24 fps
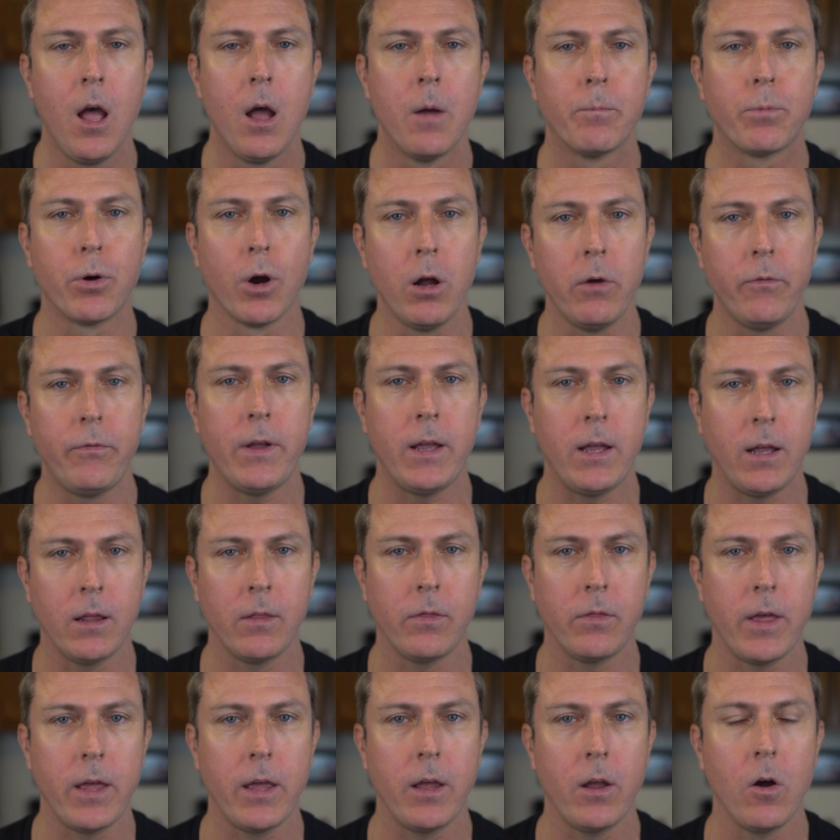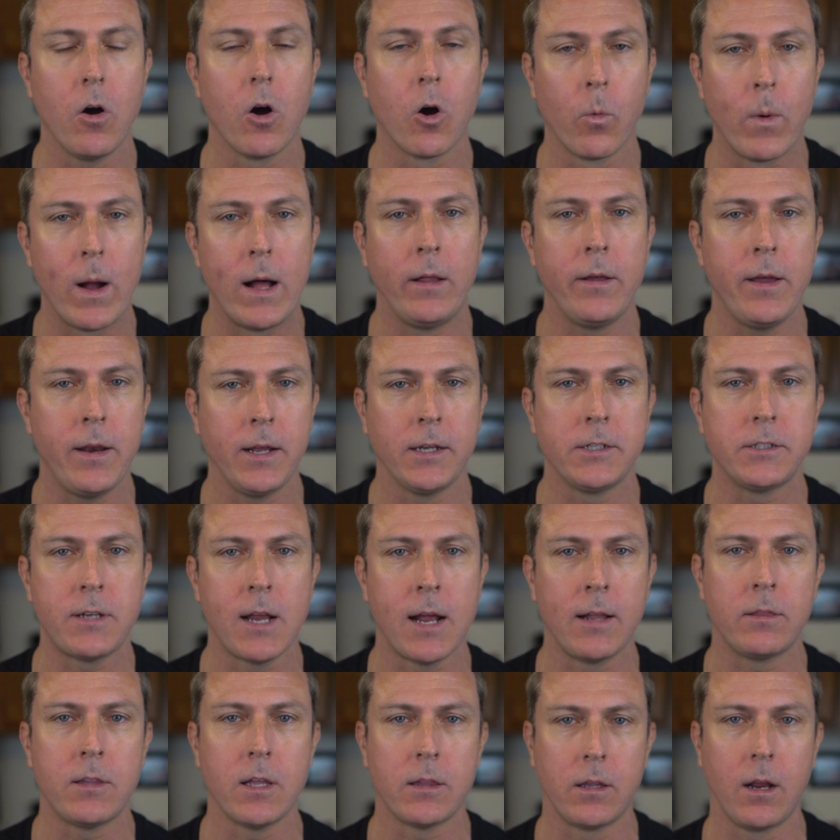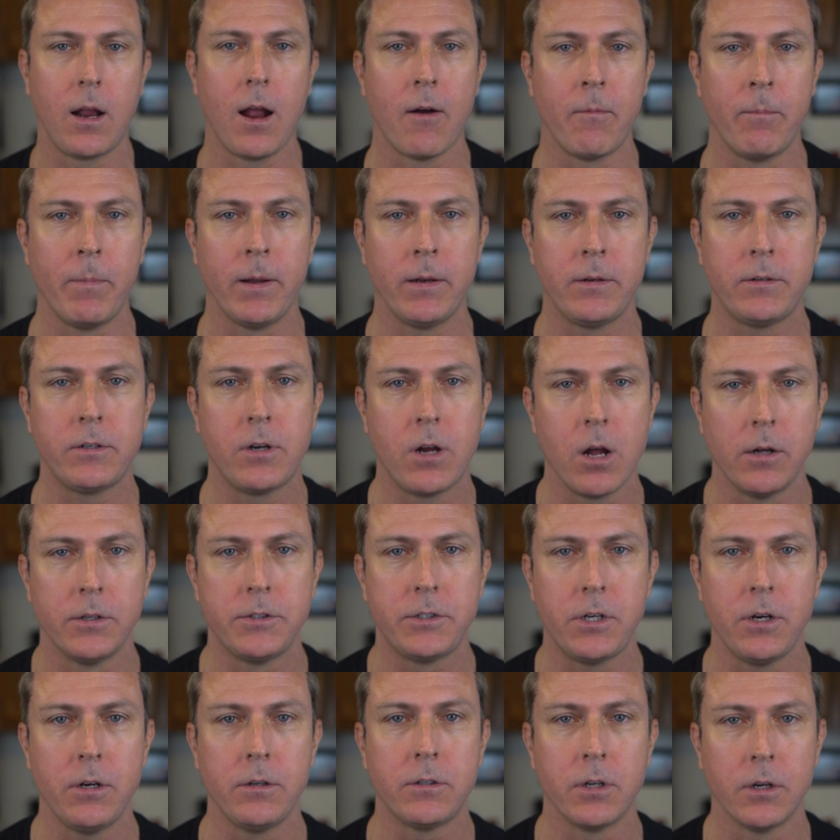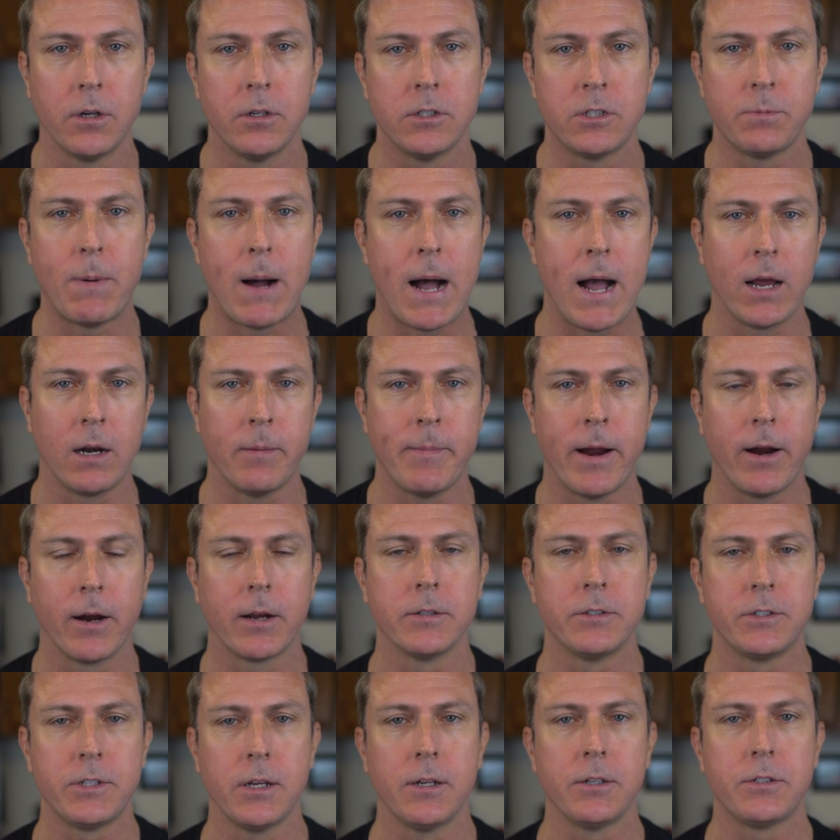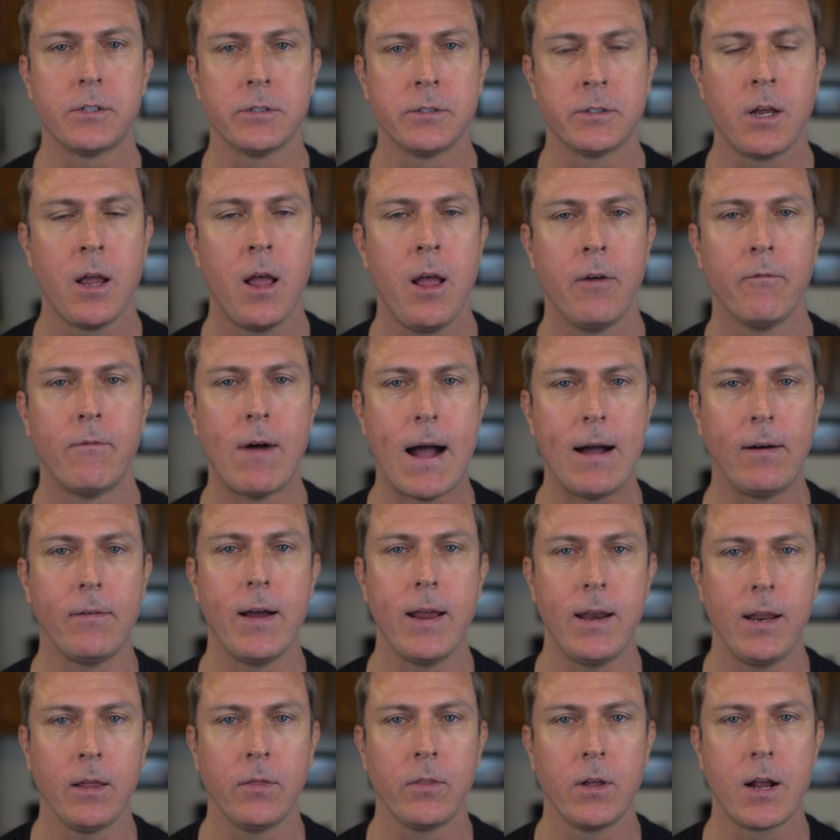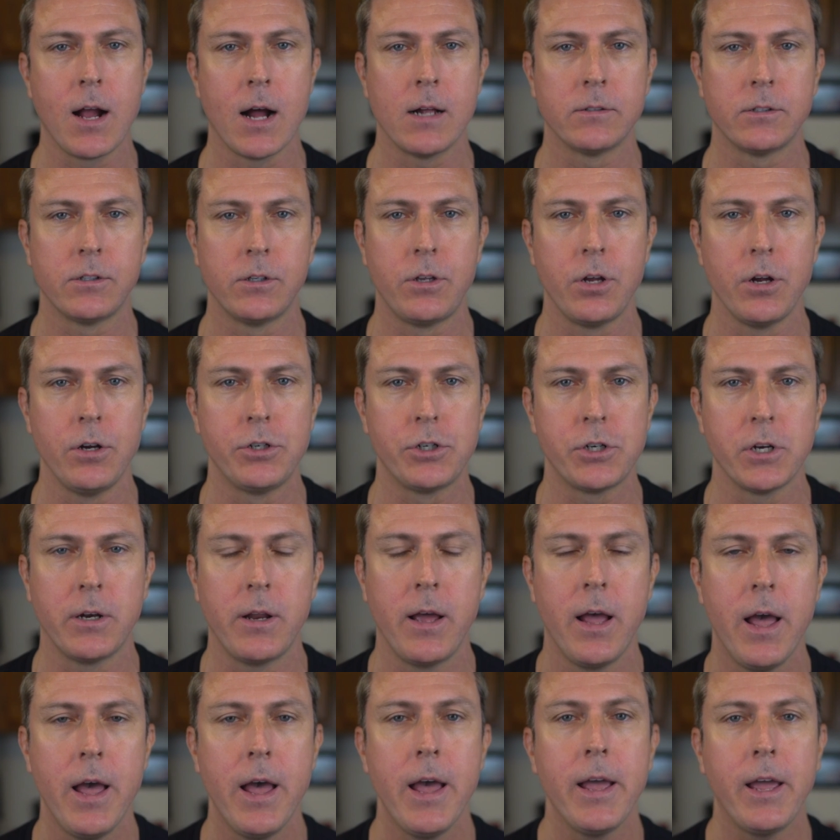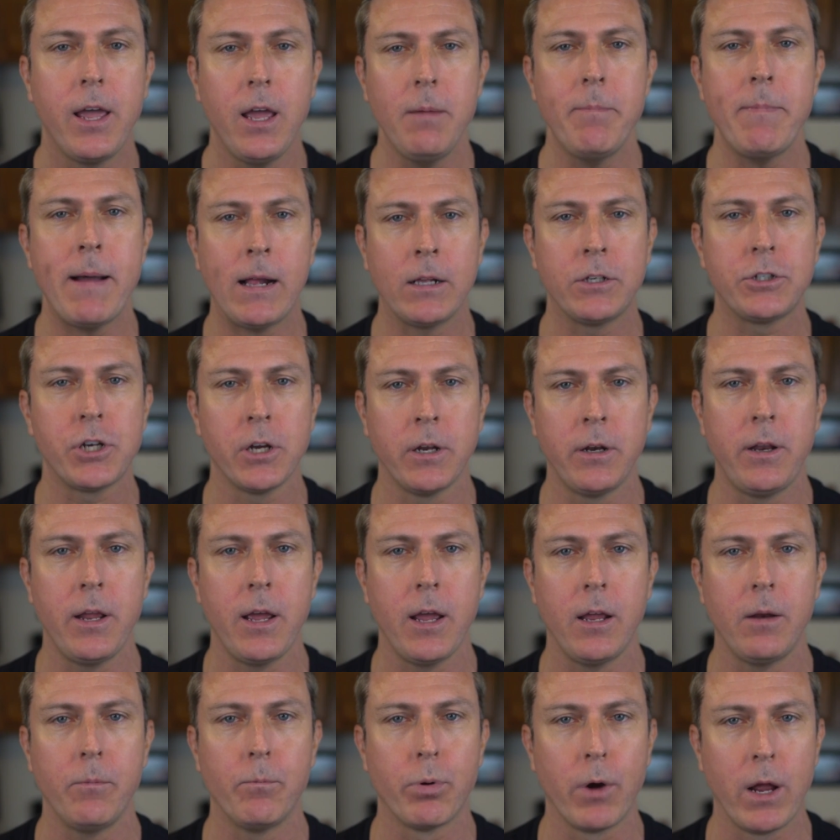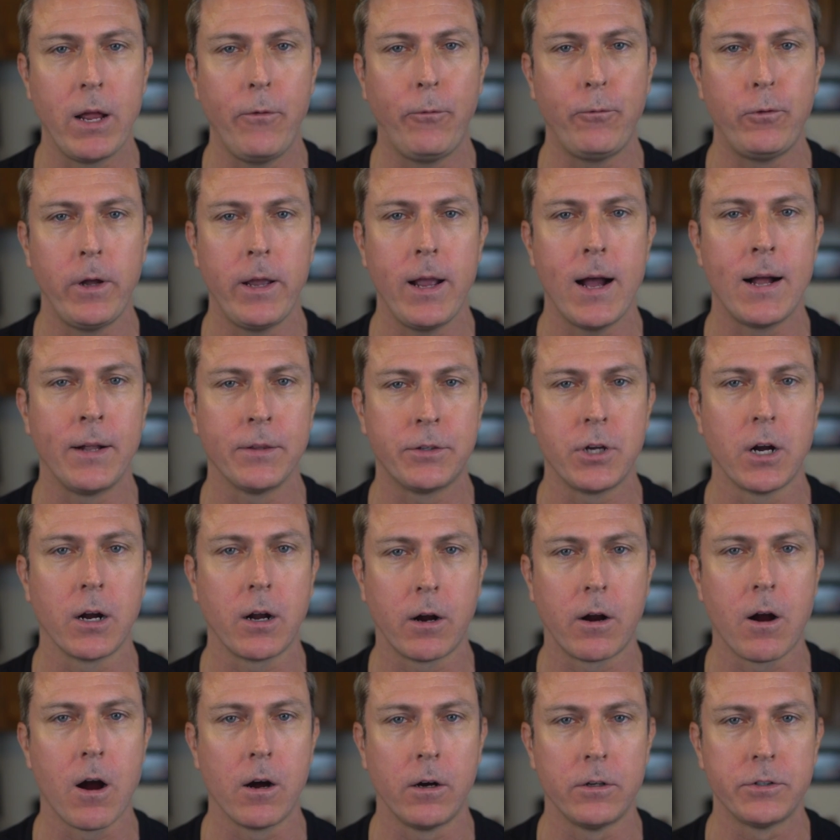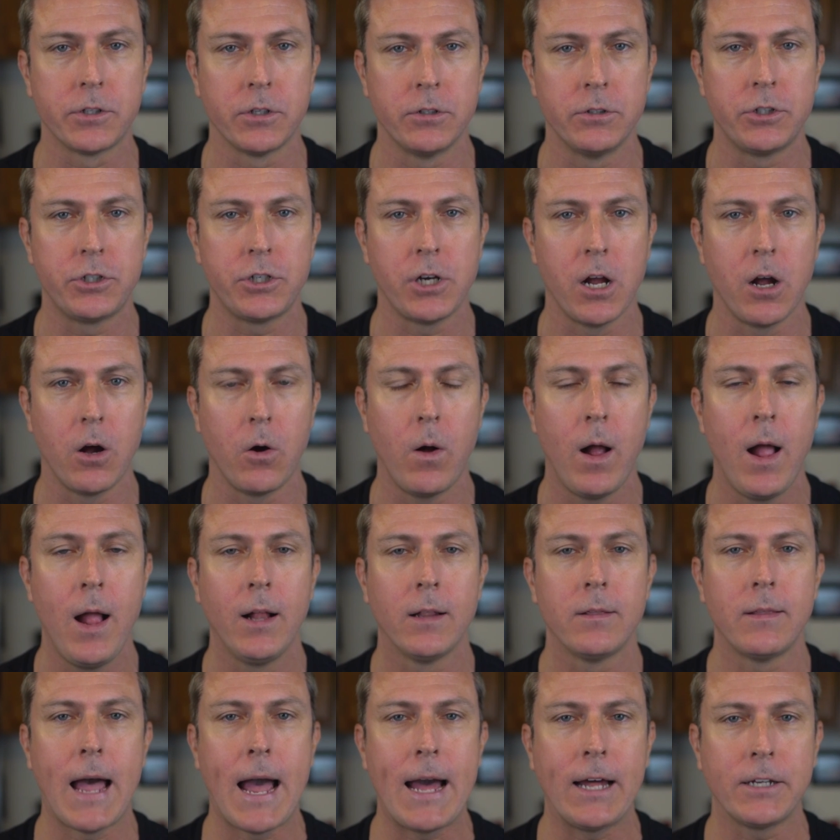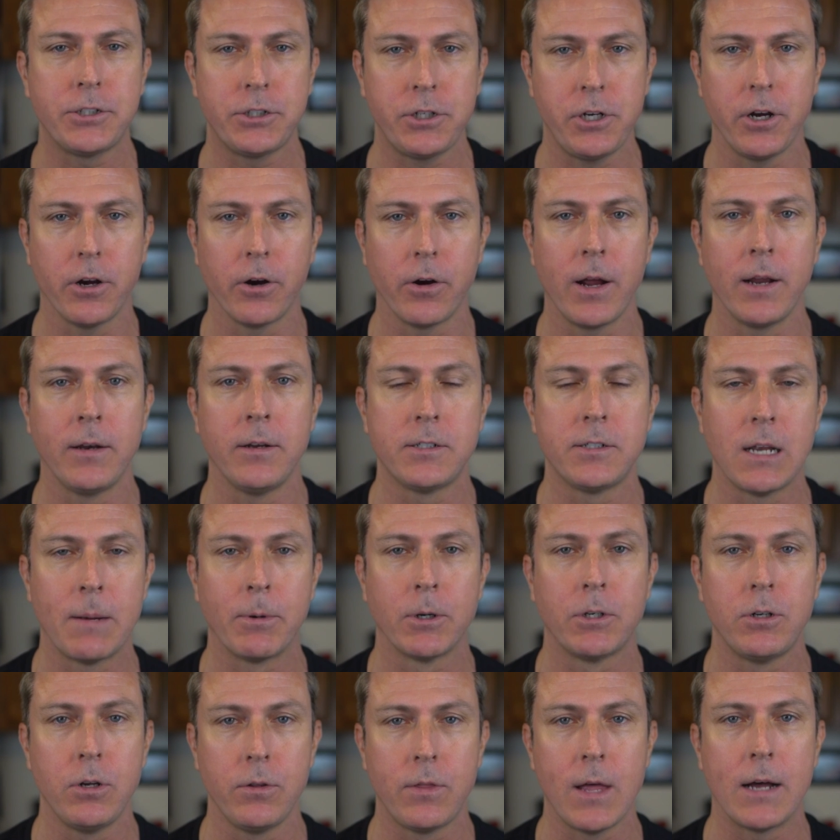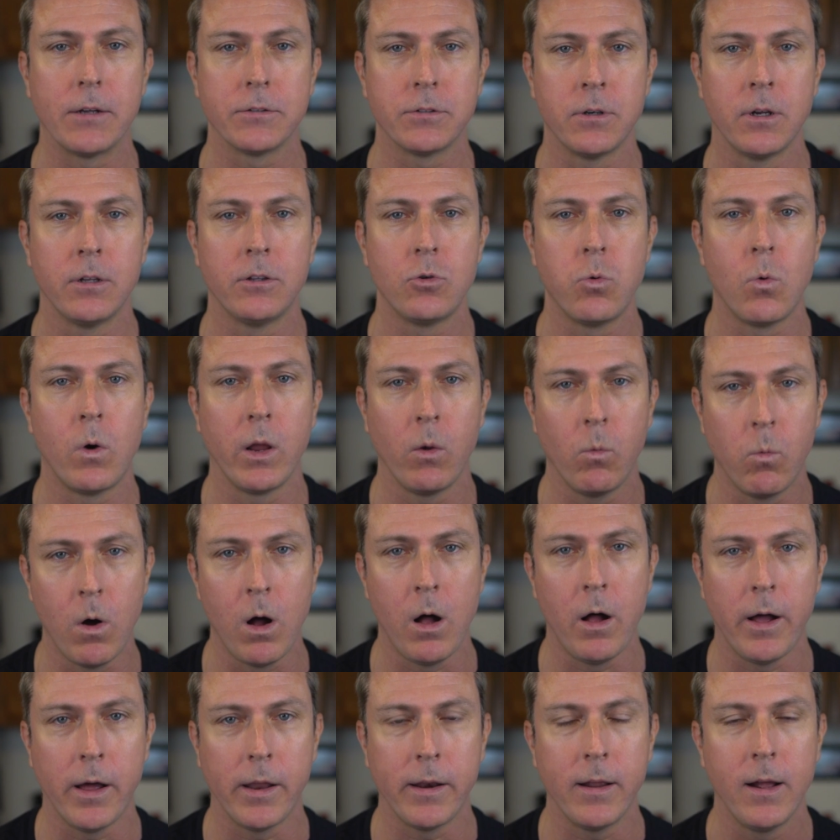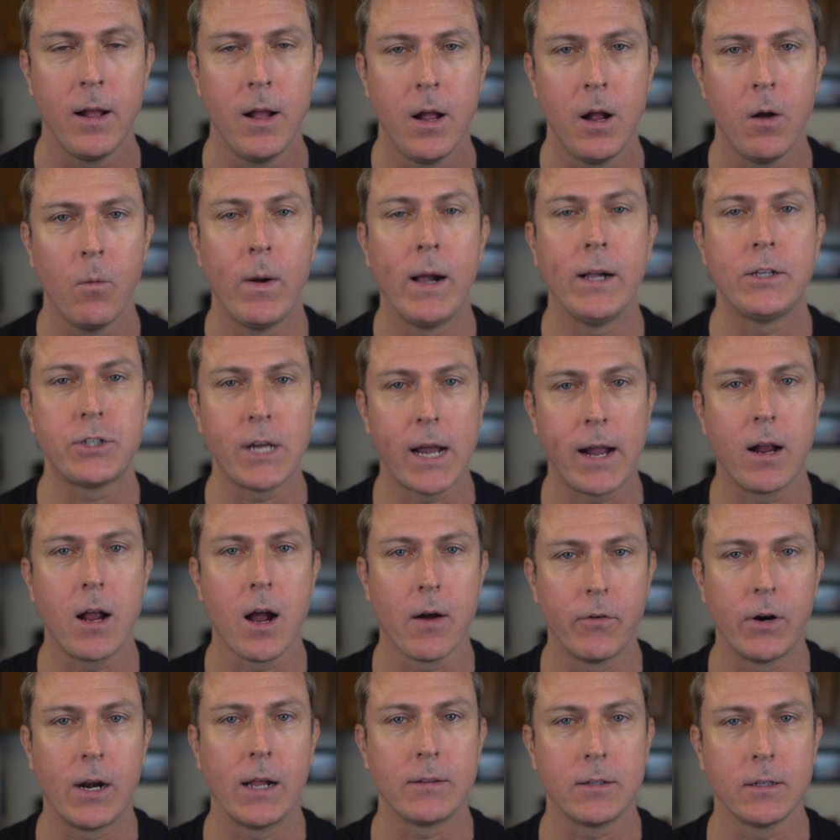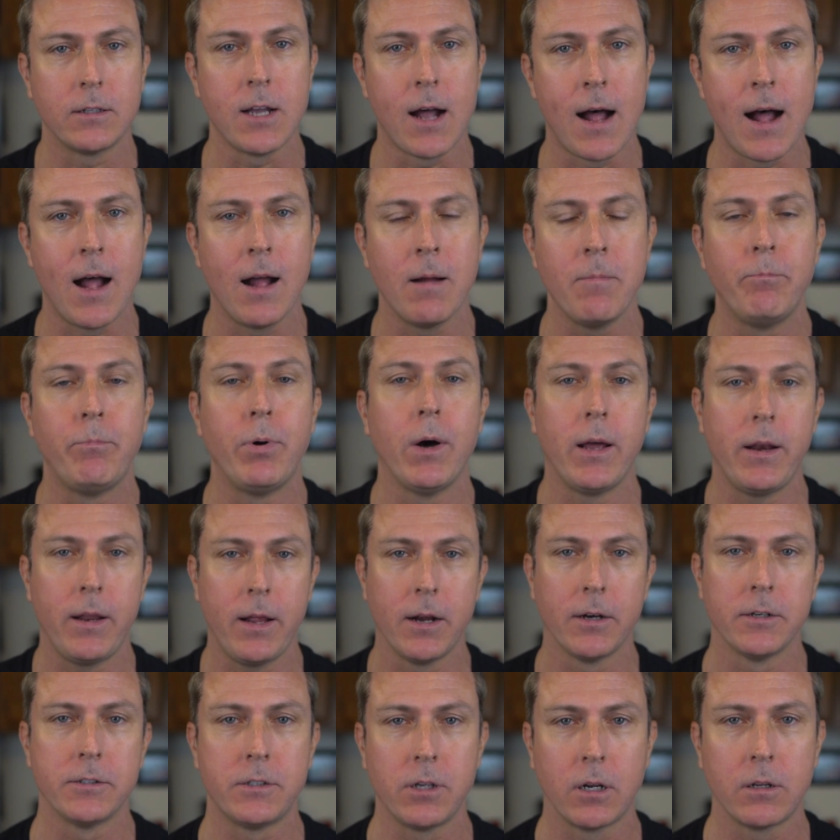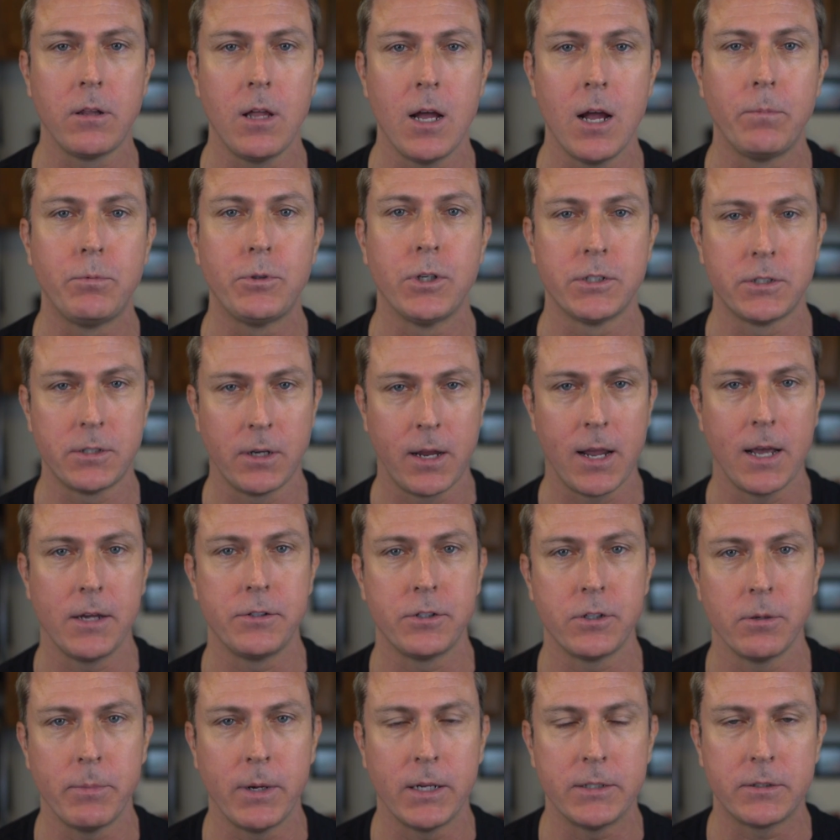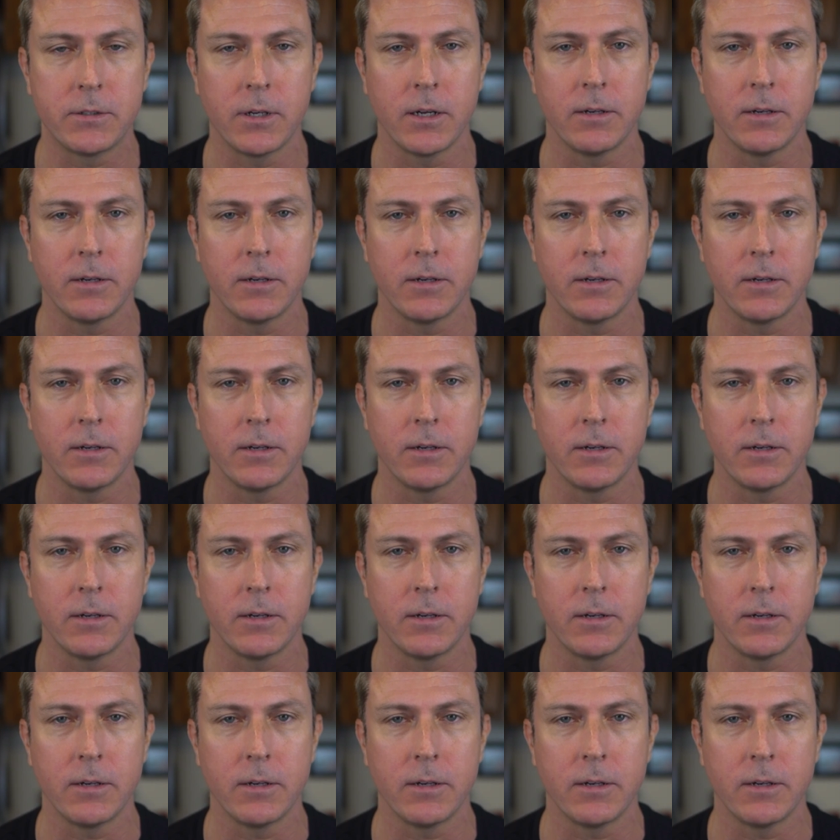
proving the Orwellian extent that the government goes to to spy on American citizens, violating the Constitution, he mentioned it briefly on Tucker Carlson's show last year in December 2021, which I covered at the time, but here's the clip just in case you missed it.